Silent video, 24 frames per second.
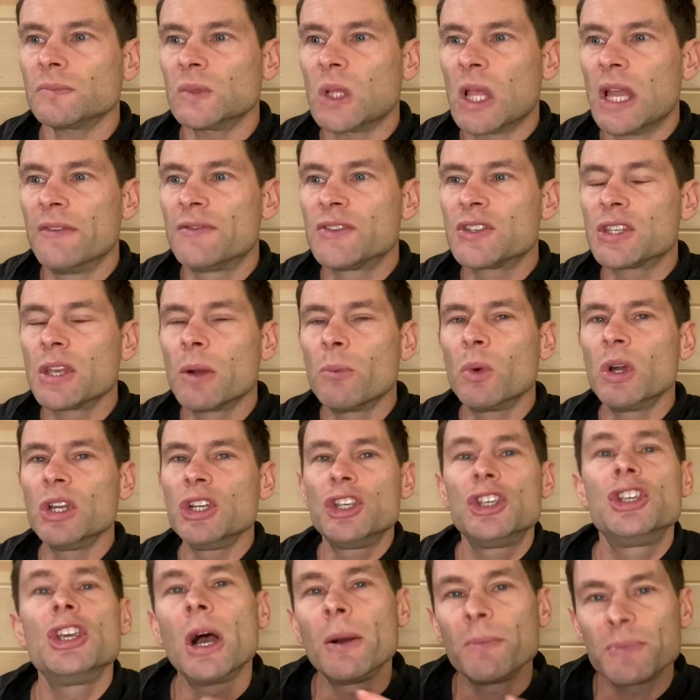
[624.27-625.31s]
If someone
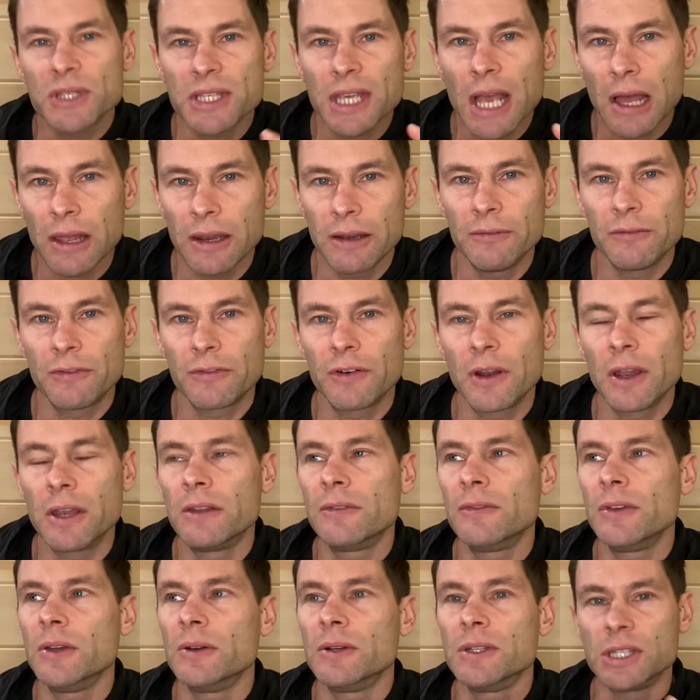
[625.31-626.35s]
jumps out in front
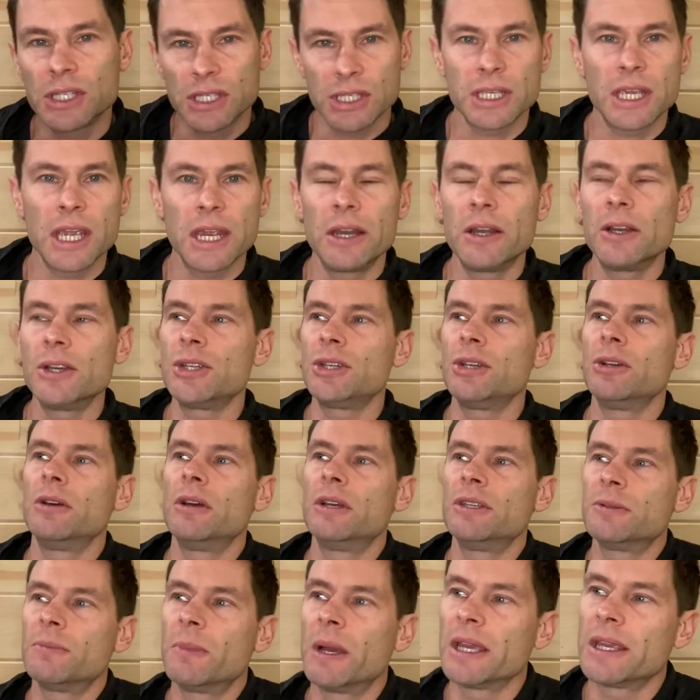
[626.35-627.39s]
of you and scares you,
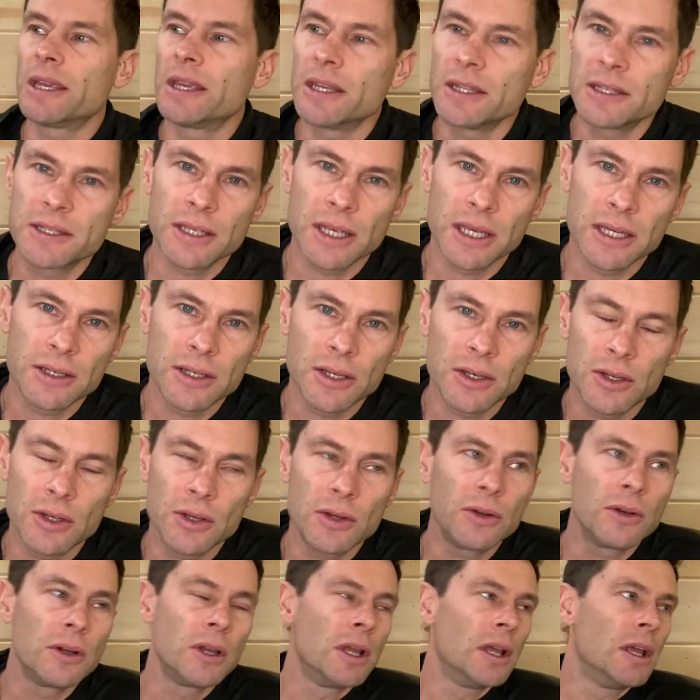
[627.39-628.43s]
as my kids like to
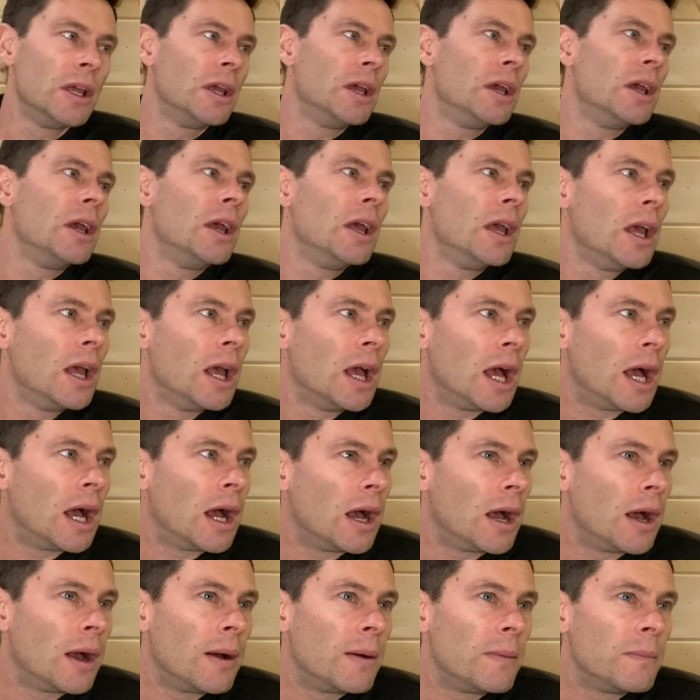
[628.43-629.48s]
do,
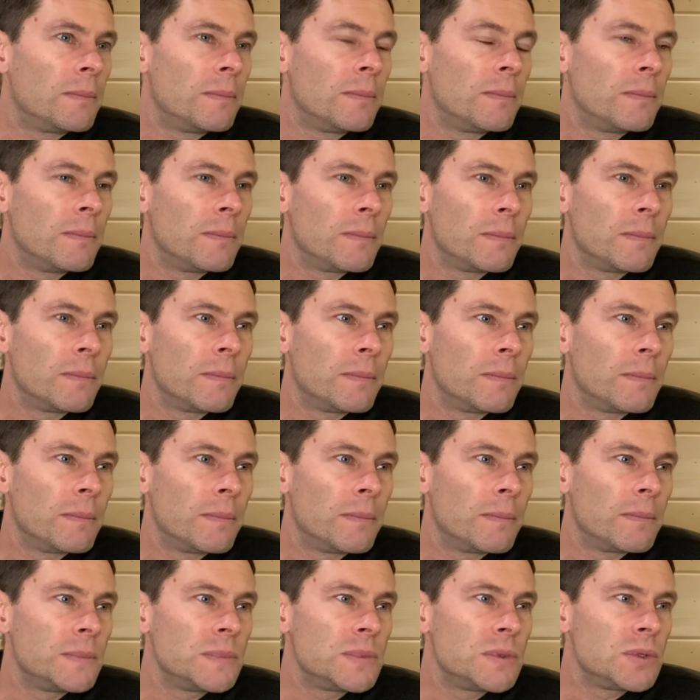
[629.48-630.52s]
when
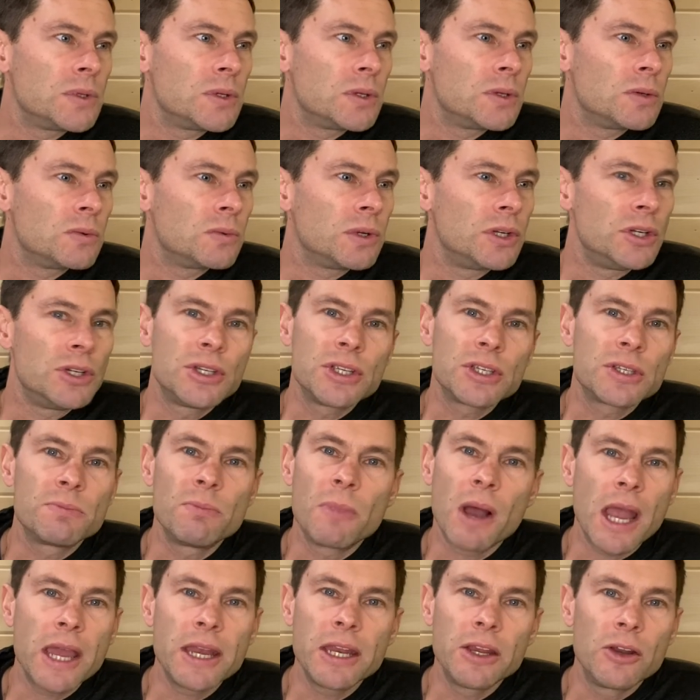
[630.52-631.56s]
you're just
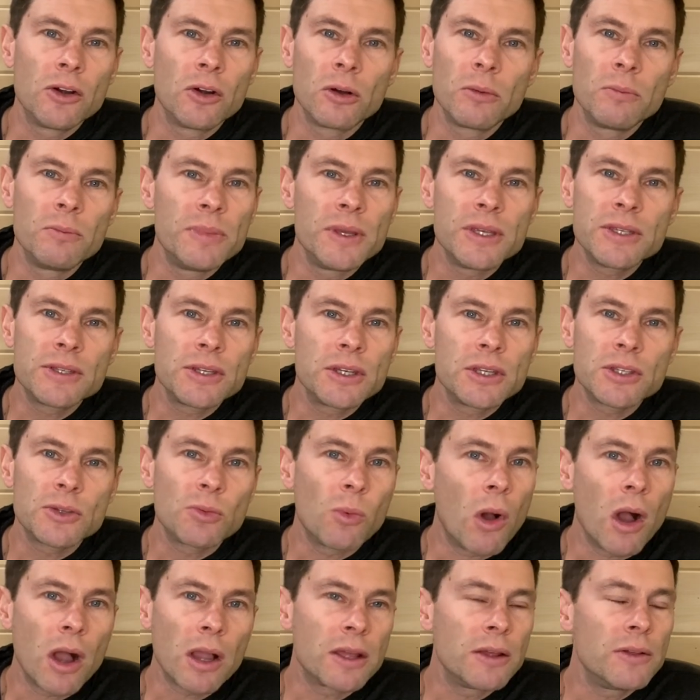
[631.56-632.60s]
minding your own business,
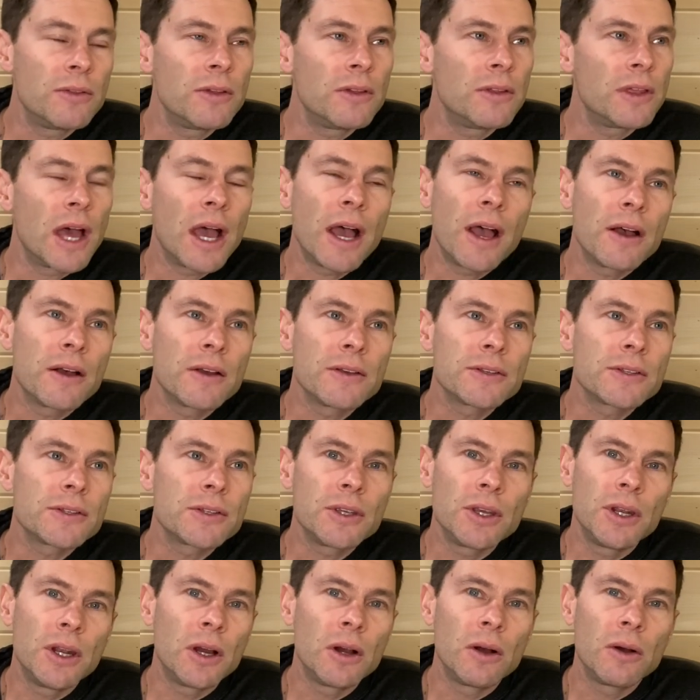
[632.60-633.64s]
walking through the house,
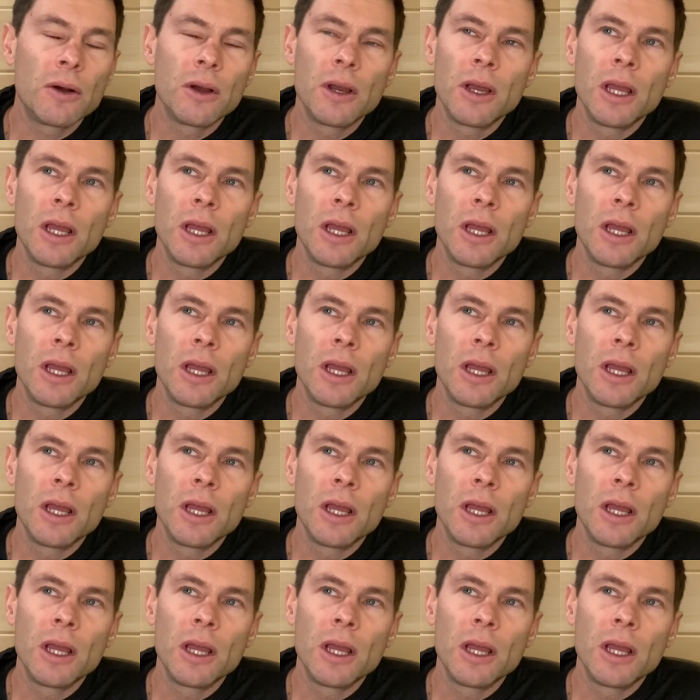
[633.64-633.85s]
you know,